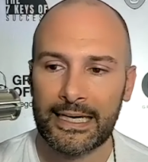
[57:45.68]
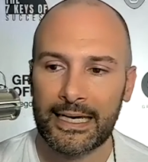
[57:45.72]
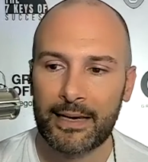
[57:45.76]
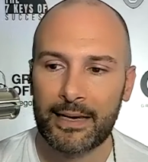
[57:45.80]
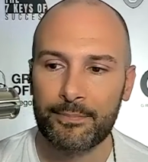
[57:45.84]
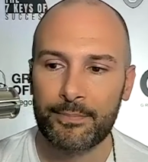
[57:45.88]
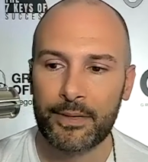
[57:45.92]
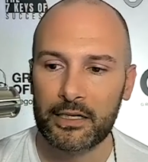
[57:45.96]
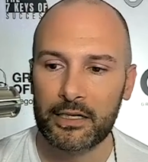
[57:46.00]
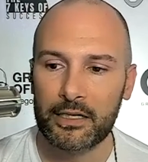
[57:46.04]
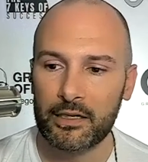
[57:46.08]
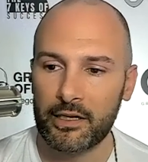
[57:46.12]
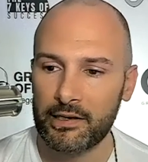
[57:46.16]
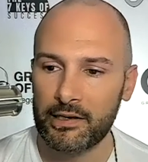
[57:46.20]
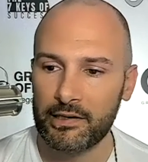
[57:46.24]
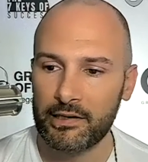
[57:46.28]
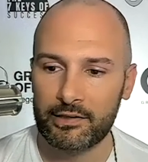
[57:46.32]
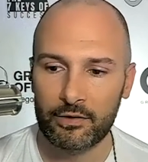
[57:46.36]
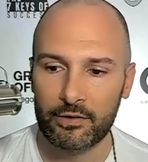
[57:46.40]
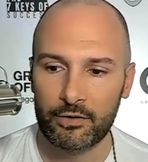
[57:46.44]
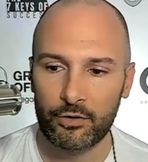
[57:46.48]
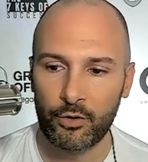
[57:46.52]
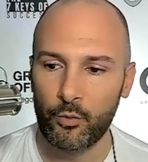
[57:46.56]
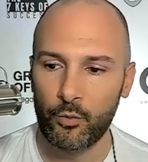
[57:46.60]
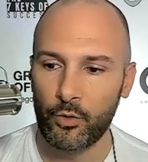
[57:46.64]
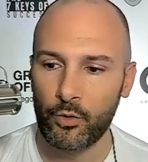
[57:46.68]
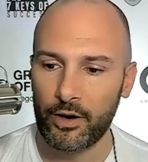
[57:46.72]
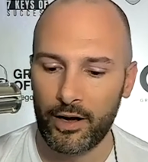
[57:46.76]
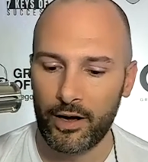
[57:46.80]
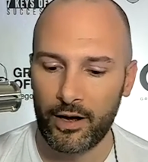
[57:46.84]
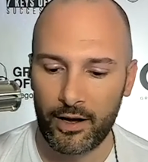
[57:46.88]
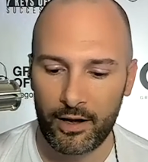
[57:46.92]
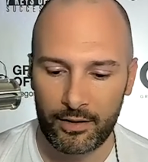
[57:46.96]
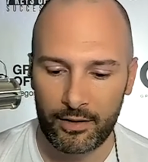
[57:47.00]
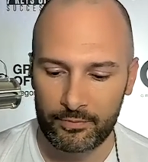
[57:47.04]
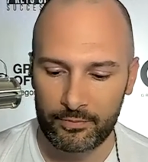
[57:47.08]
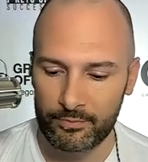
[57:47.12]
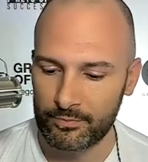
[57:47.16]
And my client said, "Look, we're
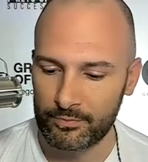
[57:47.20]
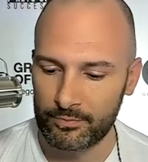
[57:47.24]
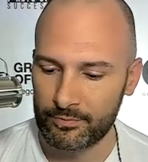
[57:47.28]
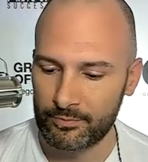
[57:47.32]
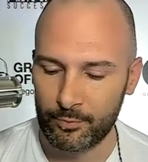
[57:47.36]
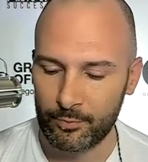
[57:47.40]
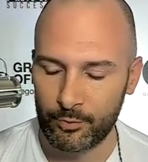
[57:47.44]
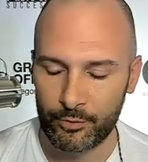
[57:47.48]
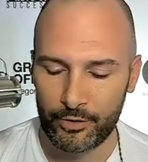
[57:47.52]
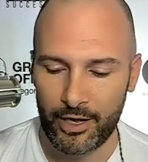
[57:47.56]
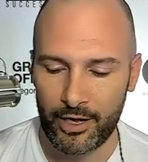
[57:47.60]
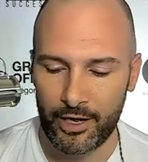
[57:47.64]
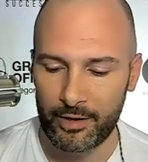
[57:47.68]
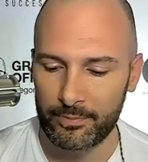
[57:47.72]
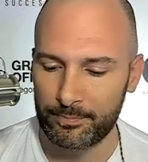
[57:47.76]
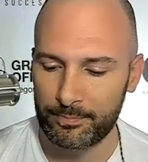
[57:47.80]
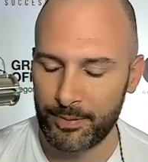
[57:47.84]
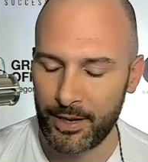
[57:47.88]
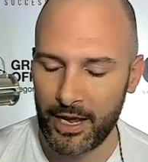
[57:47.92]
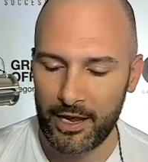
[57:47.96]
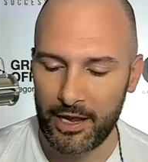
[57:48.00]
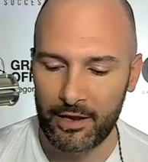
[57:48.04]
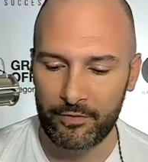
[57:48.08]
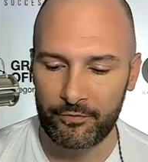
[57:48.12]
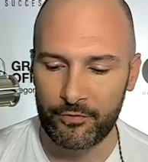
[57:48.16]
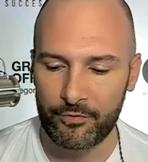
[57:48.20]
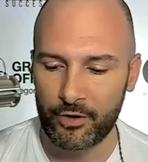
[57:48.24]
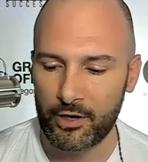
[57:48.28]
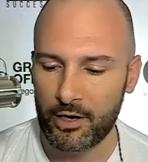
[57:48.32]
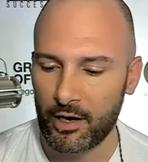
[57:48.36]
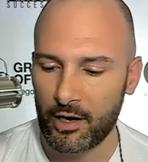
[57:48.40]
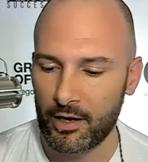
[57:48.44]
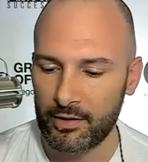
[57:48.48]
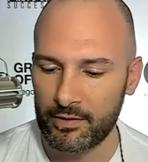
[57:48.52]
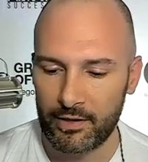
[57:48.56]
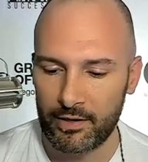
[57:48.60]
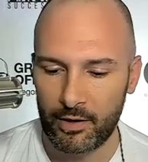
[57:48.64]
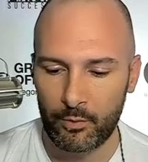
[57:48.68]
not we're not paying for
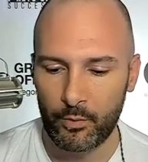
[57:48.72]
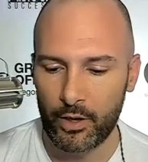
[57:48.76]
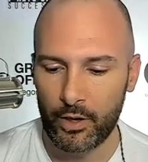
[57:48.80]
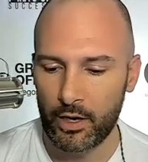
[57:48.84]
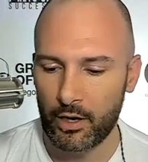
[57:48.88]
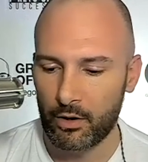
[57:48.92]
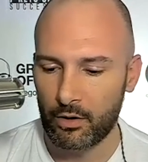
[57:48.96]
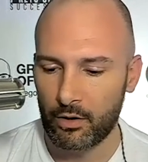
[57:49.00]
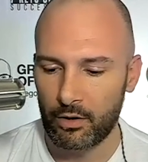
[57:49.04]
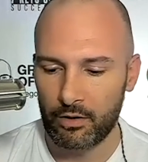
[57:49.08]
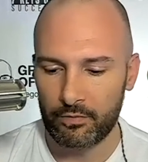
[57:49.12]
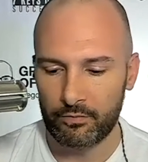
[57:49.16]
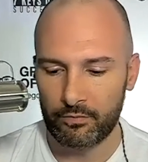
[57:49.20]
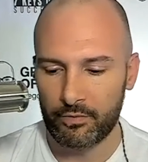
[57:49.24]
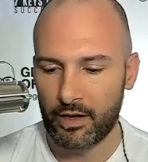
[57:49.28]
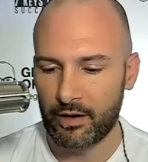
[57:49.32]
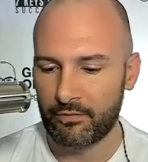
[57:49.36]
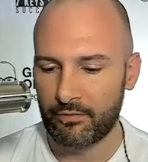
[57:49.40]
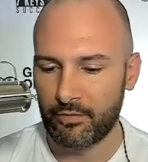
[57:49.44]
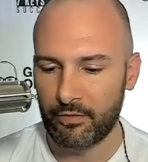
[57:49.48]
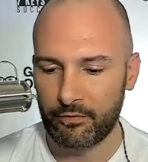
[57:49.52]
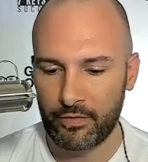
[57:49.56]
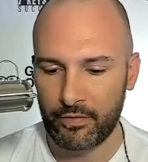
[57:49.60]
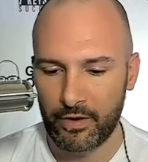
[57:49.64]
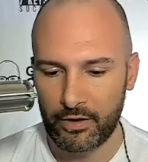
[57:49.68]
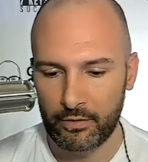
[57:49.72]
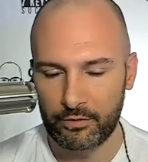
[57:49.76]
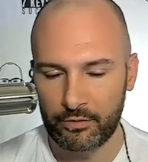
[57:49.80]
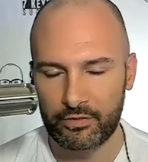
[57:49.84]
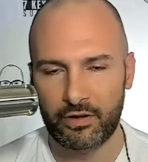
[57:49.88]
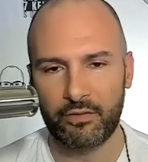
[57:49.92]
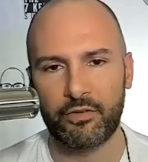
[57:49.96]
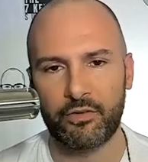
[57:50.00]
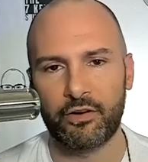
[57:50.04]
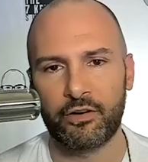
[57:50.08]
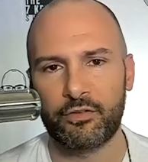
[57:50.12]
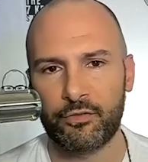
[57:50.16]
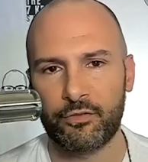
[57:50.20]
content. We got all a lot of our vendors
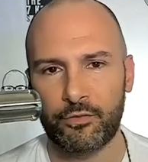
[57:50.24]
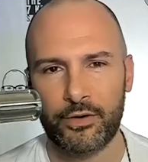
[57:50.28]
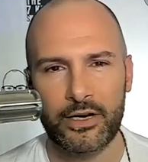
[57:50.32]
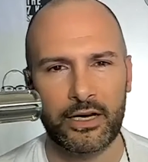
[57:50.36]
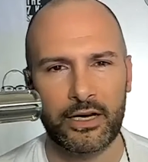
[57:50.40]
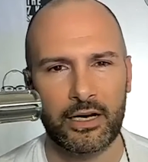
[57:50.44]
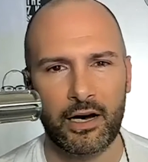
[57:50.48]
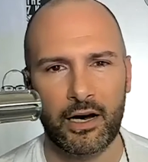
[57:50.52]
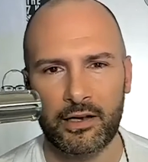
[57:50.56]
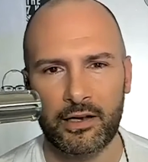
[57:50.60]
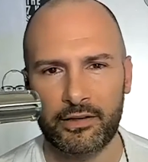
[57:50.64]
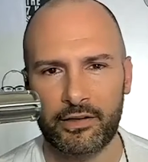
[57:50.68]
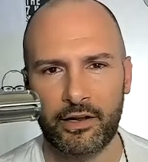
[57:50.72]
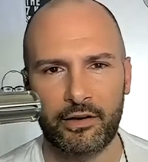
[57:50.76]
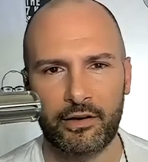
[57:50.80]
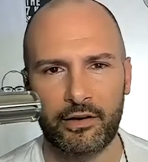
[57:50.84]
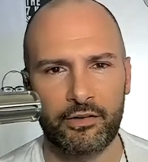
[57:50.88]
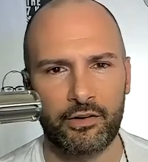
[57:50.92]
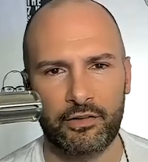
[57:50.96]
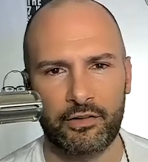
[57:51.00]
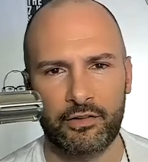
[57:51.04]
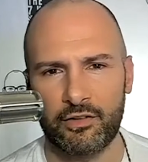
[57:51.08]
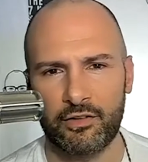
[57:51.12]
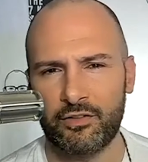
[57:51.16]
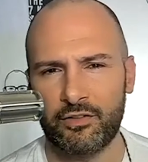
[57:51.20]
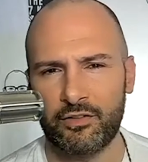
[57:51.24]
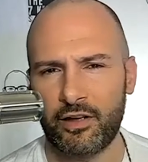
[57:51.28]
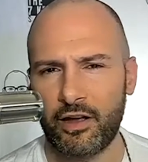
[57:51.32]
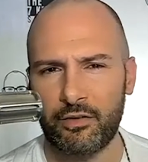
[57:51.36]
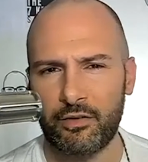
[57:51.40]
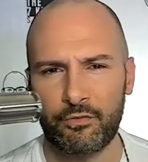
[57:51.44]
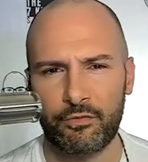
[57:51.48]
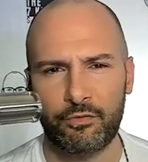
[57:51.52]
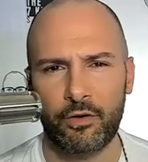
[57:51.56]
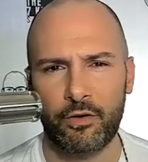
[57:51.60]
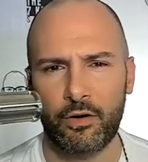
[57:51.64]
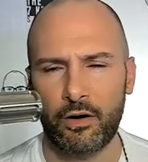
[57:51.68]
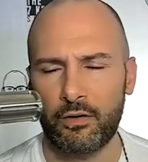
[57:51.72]
giving us free content just mm -hmm. to stay mm-hmm.
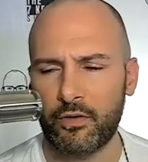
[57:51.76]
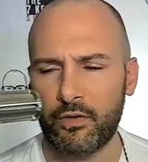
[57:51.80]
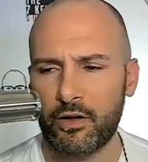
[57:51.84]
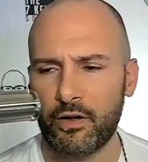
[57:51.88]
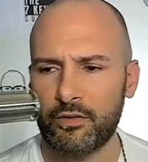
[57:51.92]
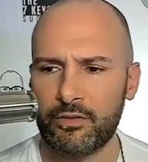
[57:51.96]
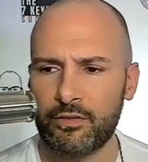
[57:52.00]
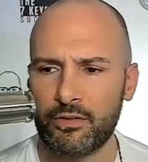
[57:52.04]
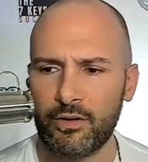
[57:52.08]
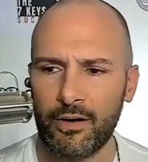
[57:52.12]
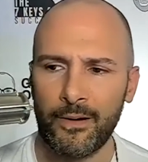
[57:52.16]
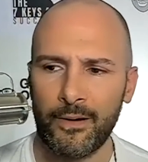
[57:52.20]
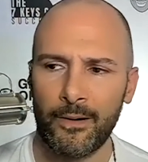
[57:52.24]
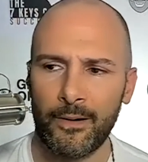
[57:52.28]
in front of us.